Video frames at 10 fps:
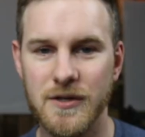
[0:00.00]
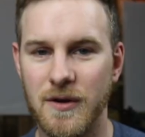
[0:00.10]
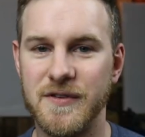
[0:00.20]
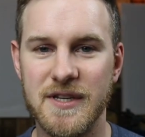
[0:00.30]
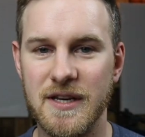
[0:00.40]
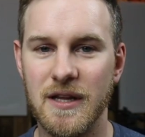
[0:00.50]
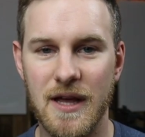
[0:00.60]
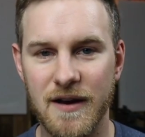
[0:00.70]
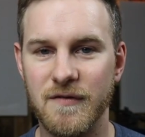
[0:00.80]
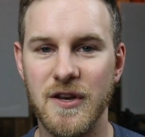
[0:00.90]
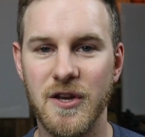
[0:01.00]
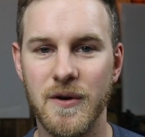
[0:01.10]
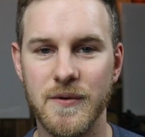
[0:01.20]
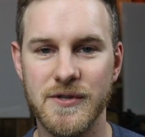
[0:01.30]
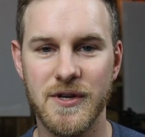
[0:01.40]
So I've seen a lot of
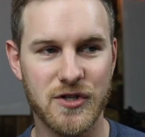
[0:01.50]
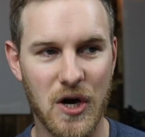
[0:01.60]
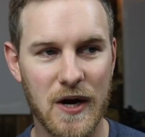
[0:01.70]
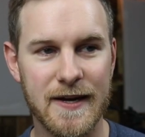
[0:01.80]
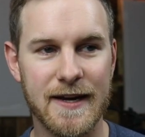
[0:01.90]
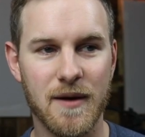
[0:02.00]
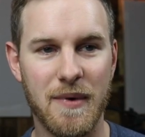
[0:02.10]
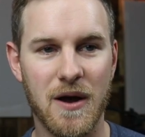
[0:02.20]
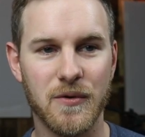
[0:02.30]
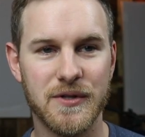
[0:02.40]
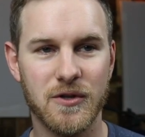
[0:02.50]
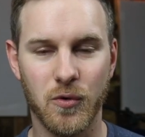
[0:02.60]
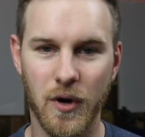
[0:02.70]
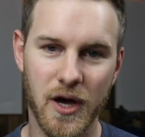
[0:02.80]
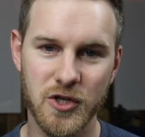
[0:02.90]
videos talking about
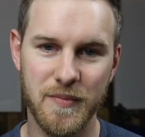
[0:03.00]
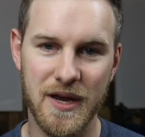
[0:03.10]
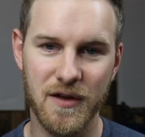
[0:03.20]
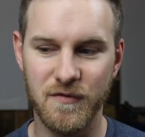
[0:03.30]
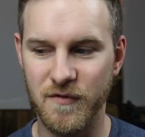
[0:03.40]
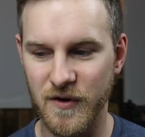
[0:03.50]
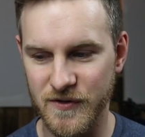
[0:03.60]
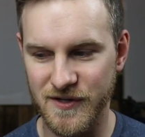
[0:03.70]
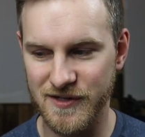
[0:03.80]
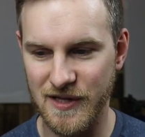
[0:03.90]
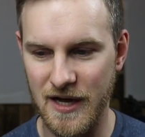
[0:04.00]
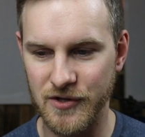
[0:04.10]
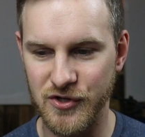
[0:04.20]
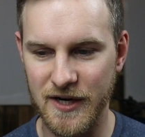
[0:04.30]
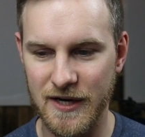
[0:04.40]
GarageBand versus
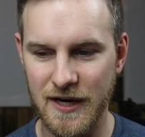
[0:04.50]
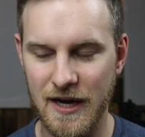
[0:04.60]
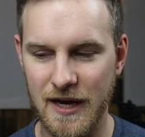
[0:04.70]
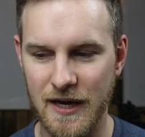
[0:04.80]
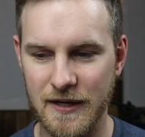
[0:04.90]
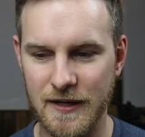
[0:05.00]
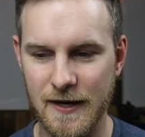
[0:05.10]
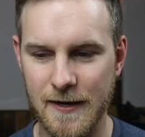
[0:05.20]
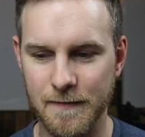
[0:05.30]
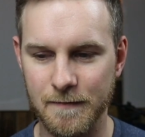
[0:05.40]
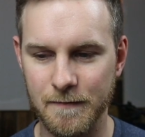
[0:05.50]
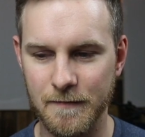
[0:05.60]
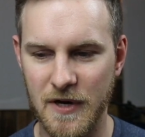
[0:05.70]
Logic, and um,